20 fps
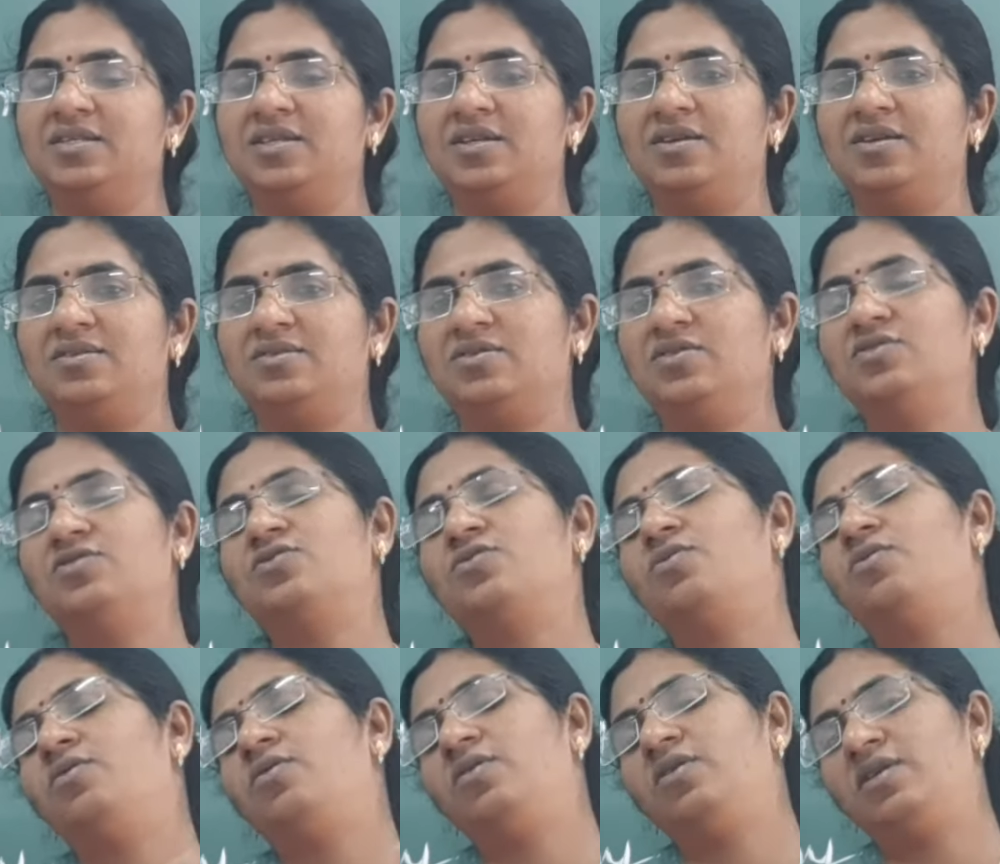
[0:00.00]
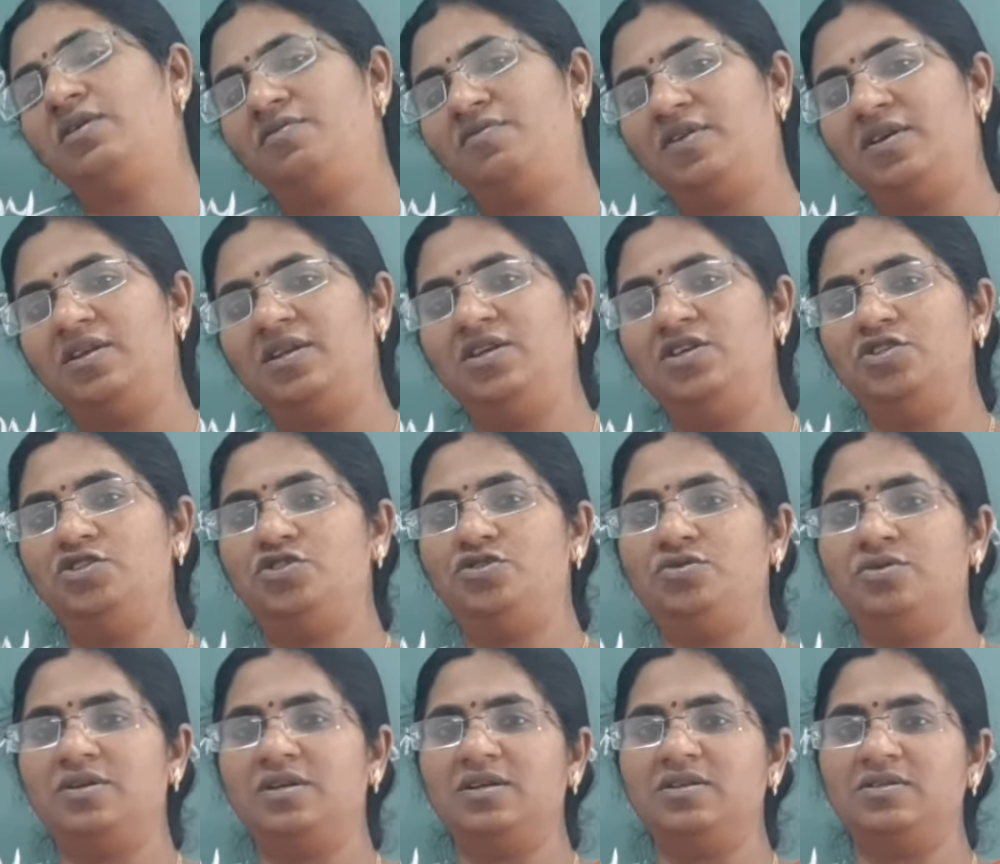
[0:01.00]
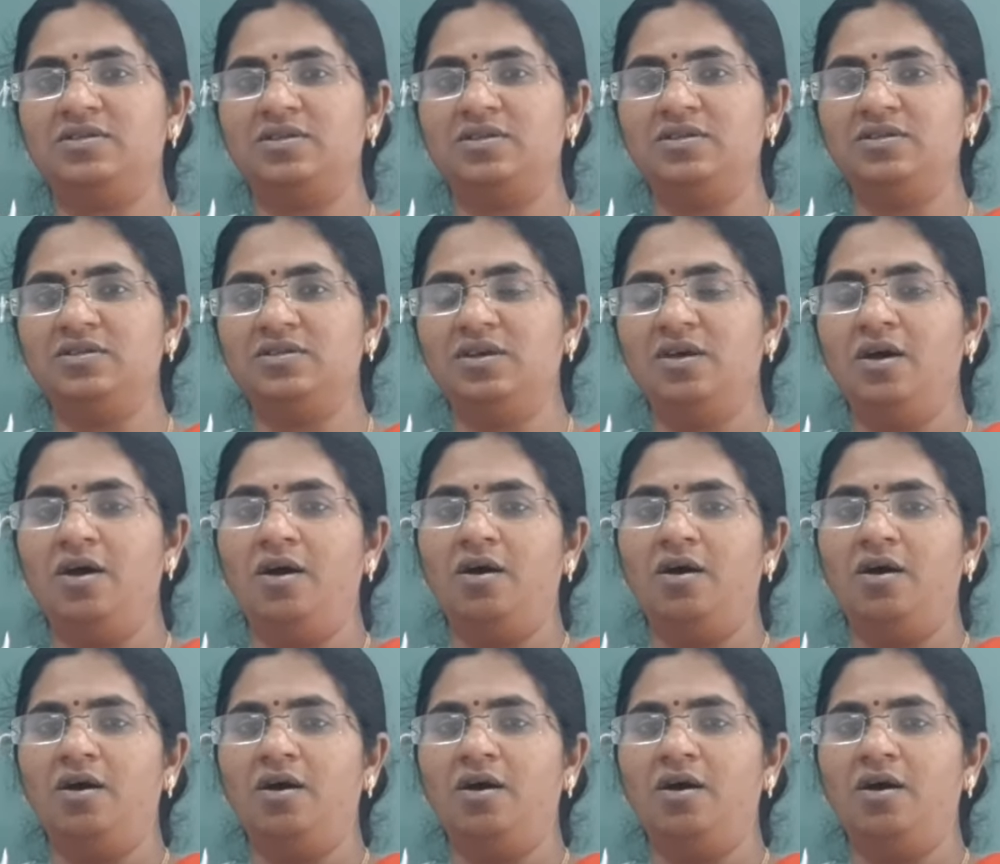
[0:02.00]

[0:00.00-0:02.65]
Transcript: arises or if any issue arises,